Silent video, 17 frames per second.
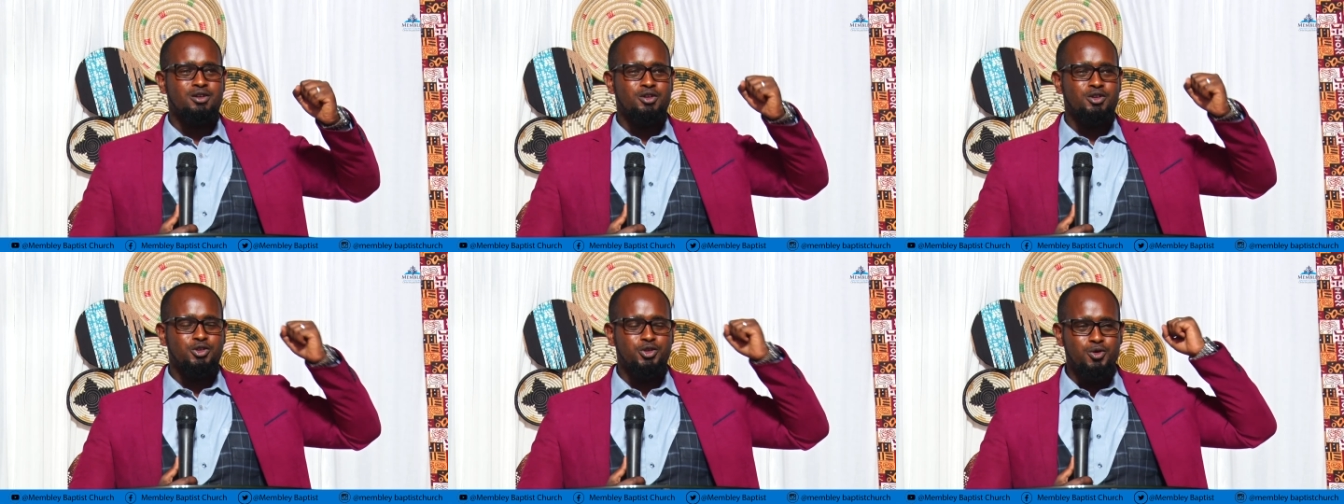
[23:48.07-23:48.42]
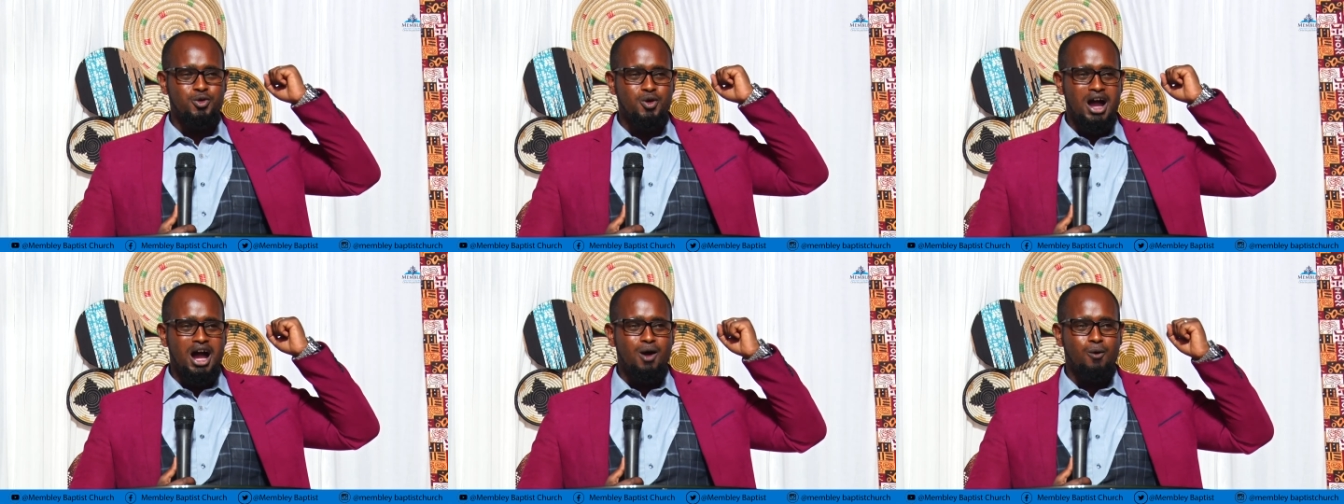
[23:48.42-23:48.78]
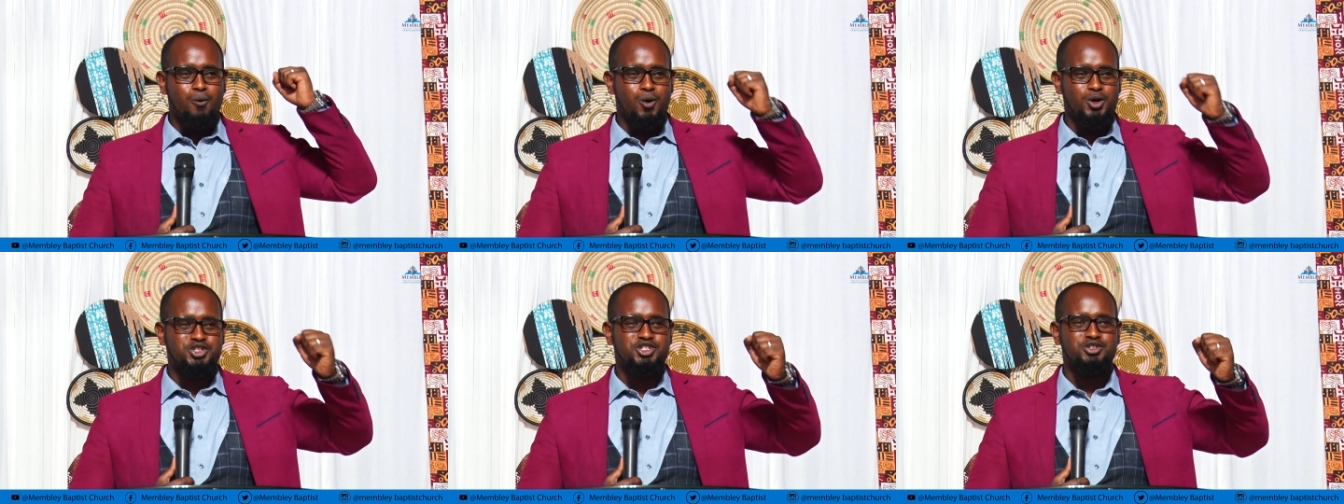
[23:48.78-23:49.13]
You are
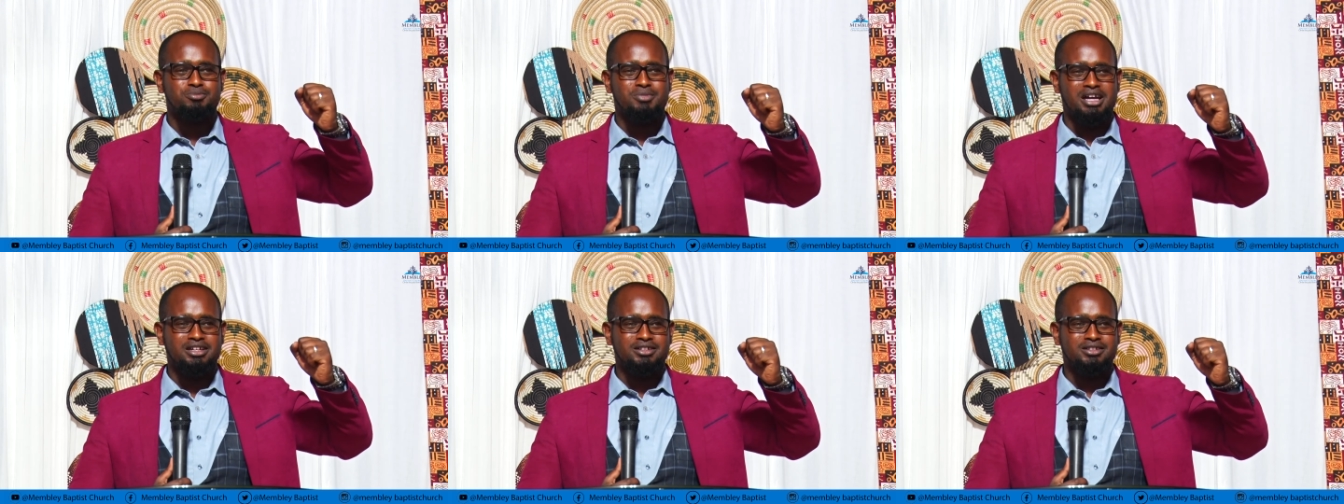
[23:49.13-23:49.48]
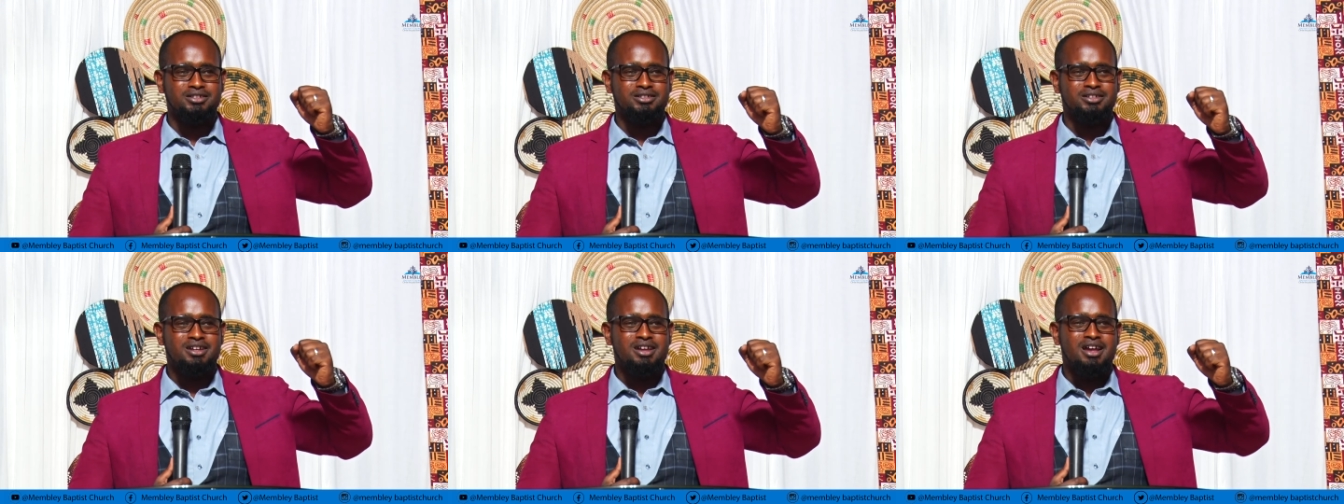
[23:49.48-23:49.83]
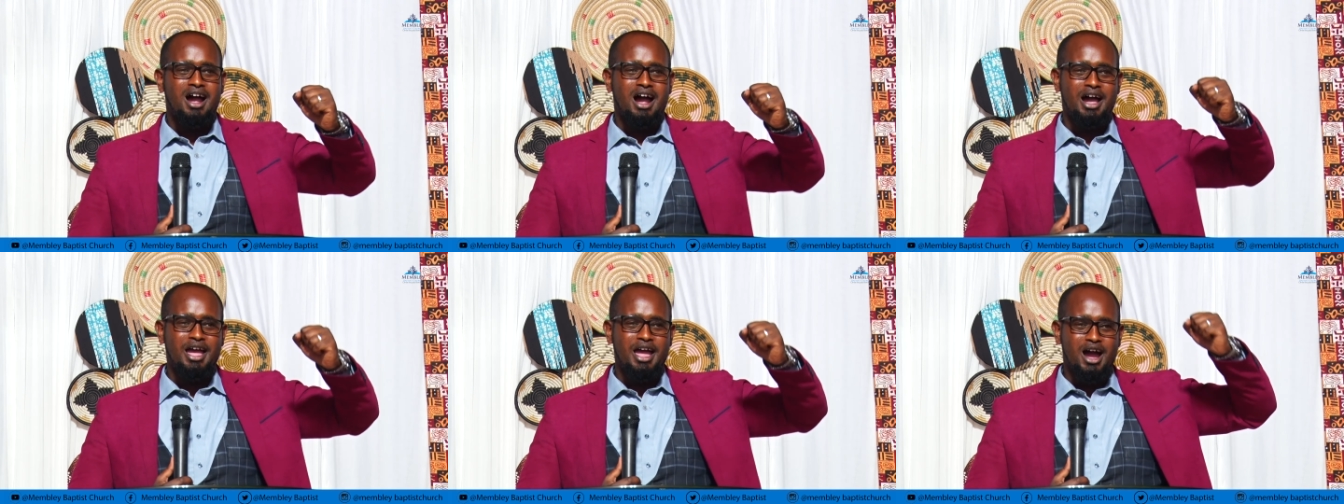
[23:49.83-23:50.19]
watchman.
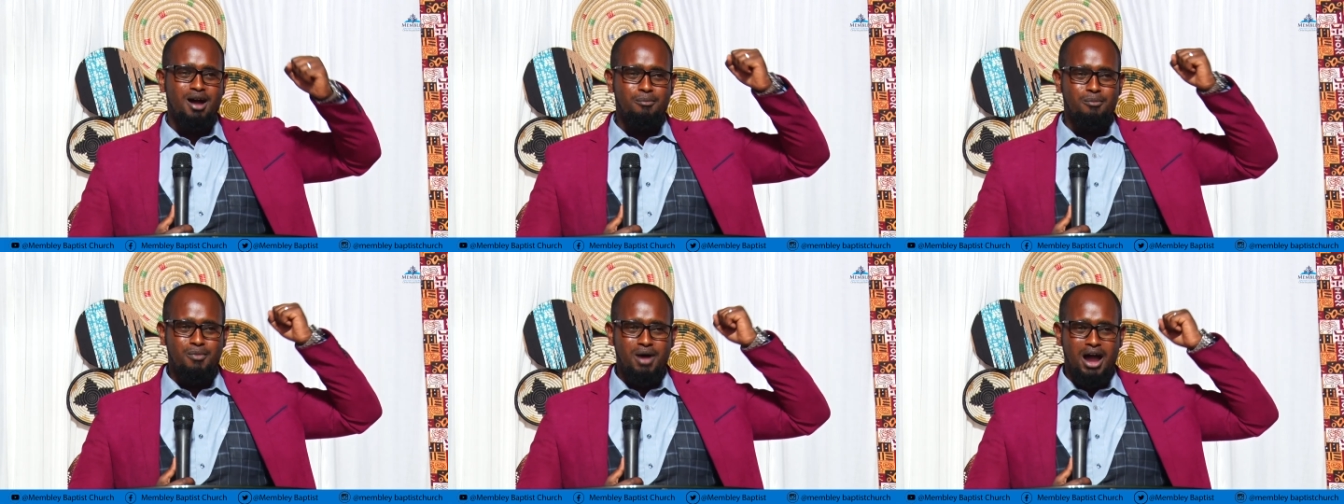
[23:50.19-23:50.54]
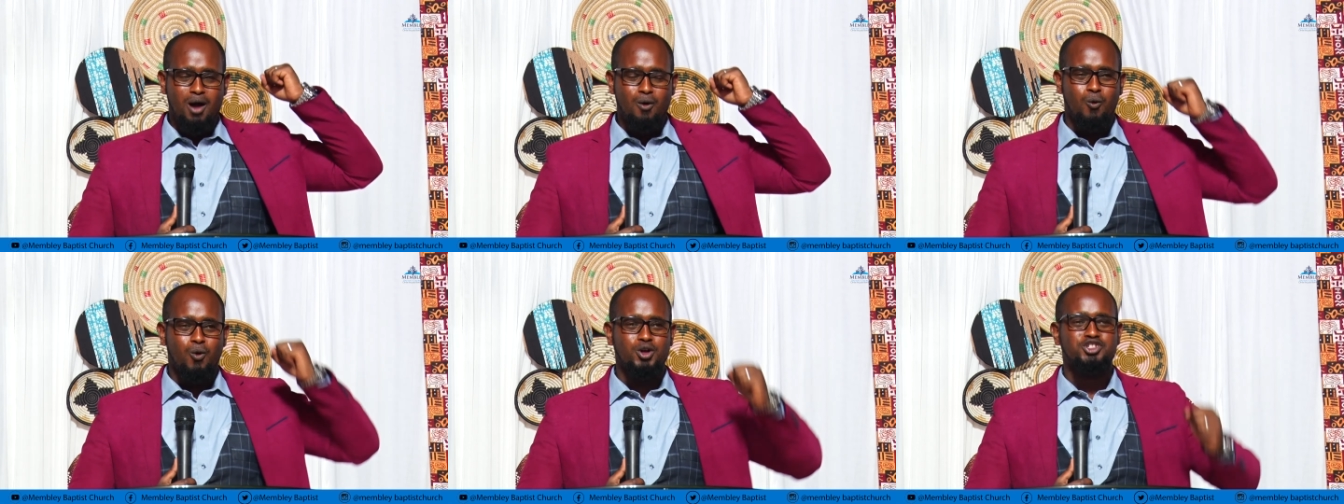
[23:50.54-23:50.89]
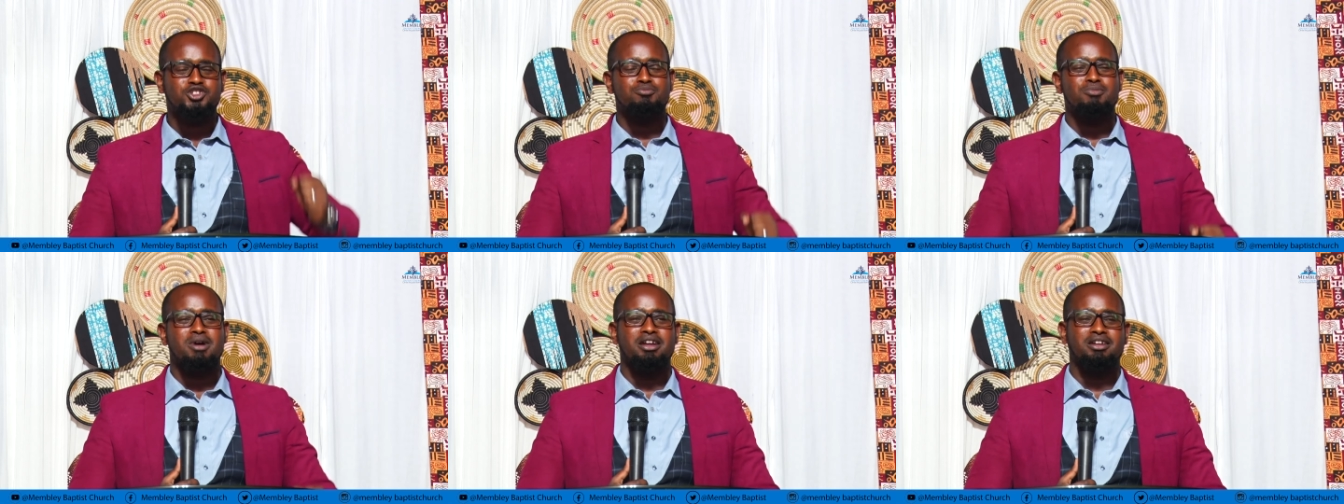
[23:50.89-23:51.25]
I am a
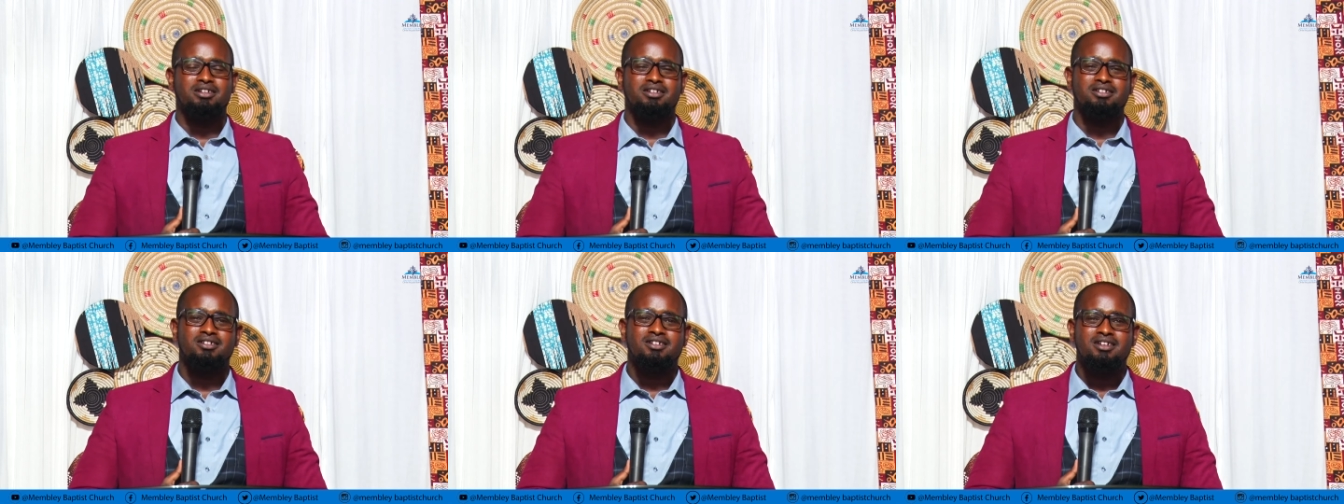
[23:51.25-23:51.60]
watchman.